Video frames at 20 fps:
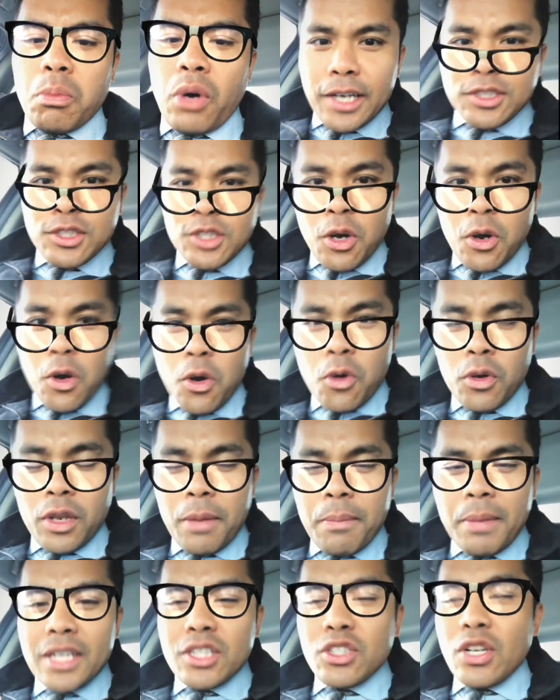so
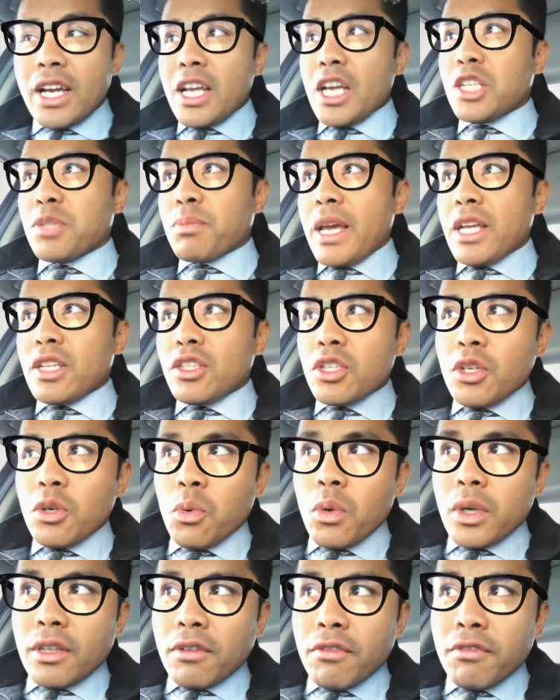let me try to explain to you
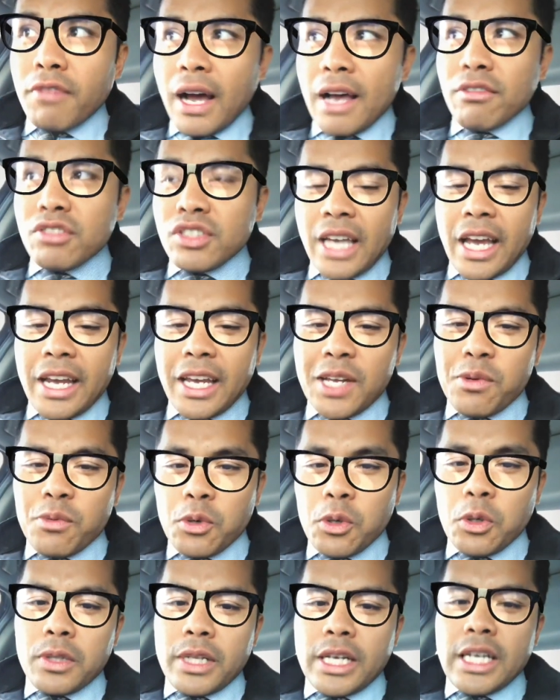what the 5-second
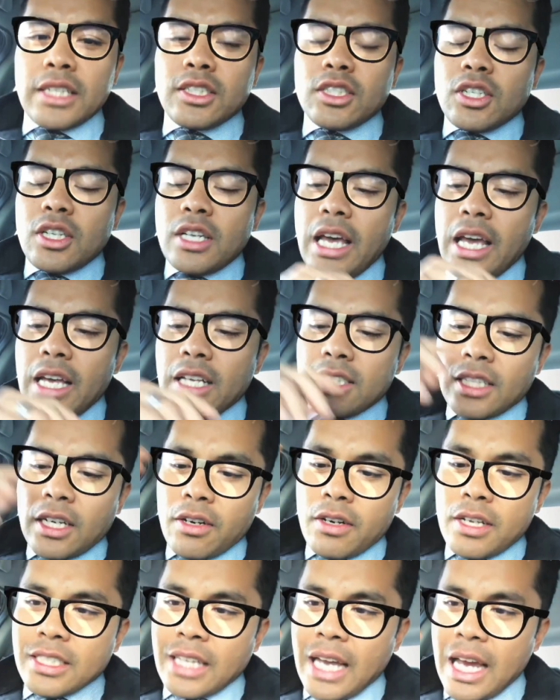rule is today. So
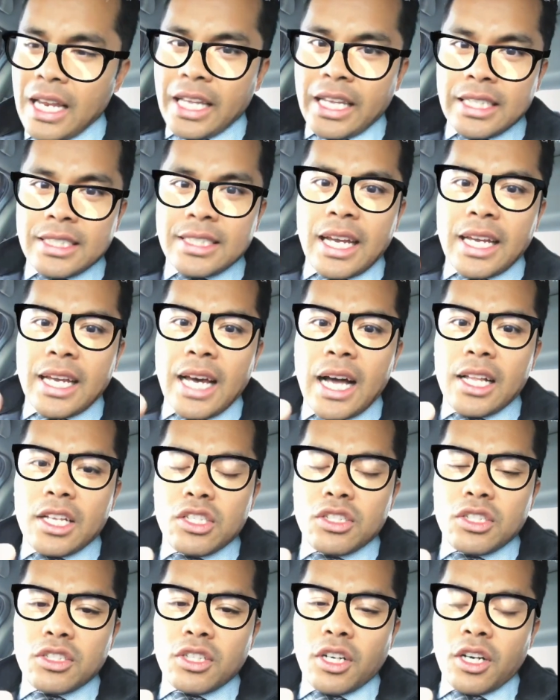it's kind of like a
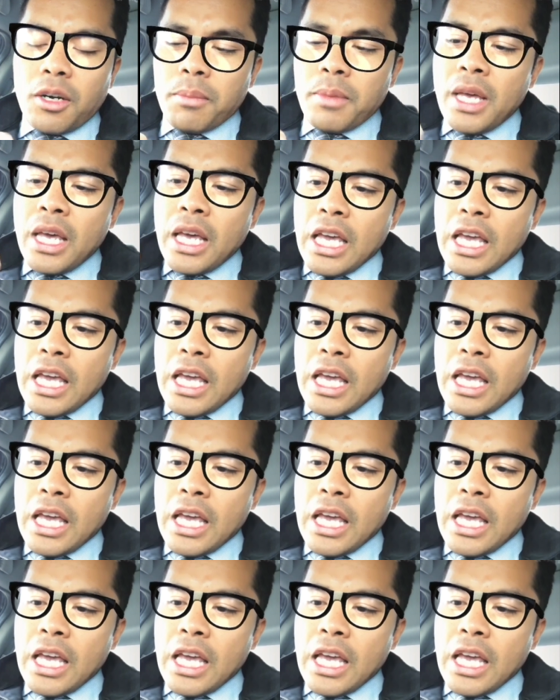psychology term.